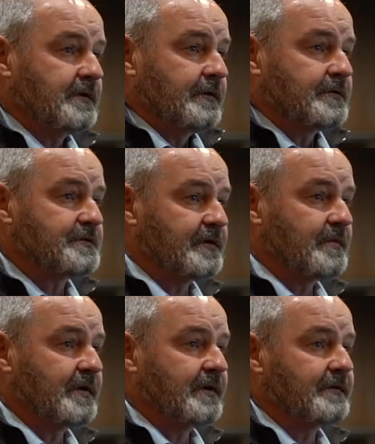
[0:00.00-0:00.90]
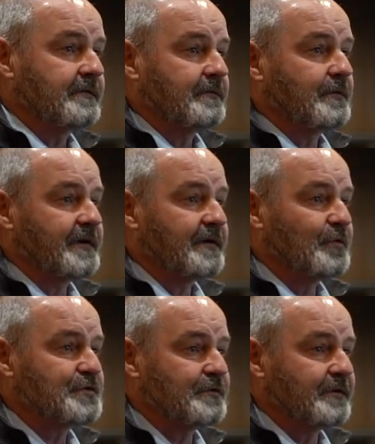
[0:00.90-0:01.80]
You know, it's going to be quite an
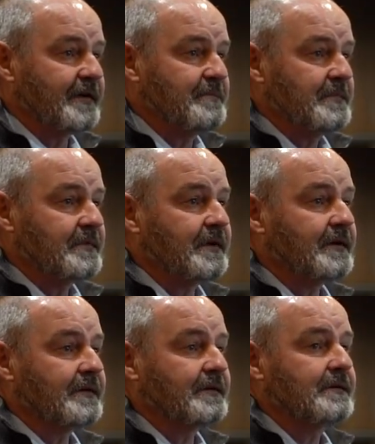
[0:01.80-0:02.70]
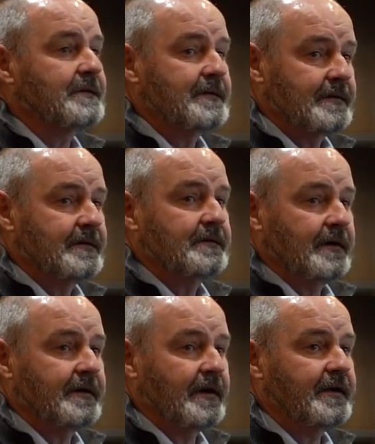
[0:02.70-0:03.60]
emotional game.
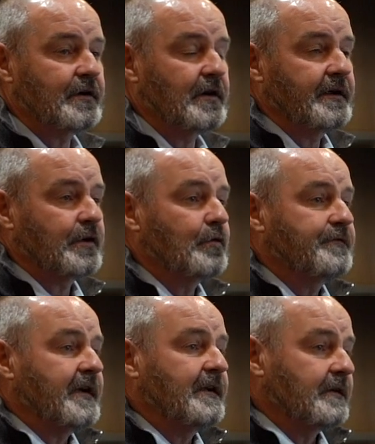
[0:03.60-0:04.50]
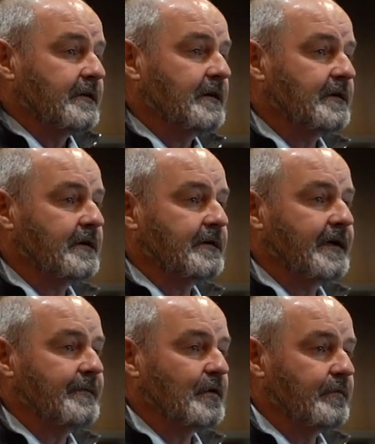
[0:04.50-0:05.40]
And a good friendly, a
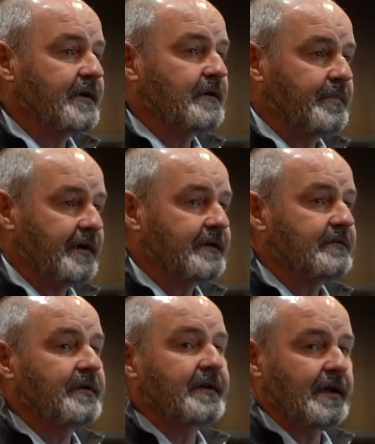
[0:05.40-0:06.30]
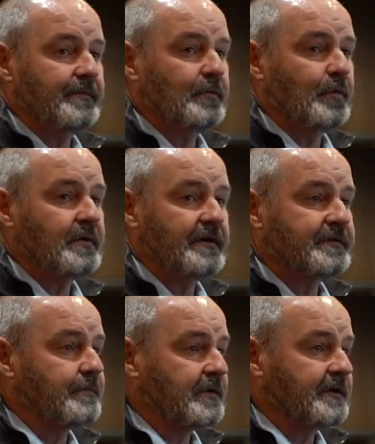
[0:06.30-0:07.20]
game that will be competitive and a game that we will have
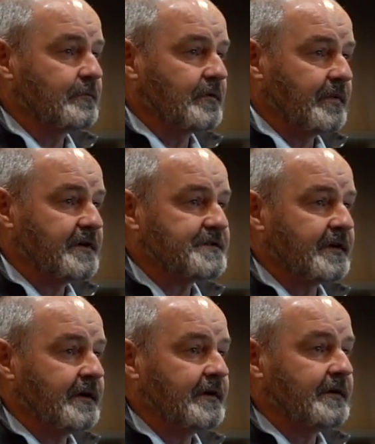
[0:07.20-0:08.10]
to play to our best to get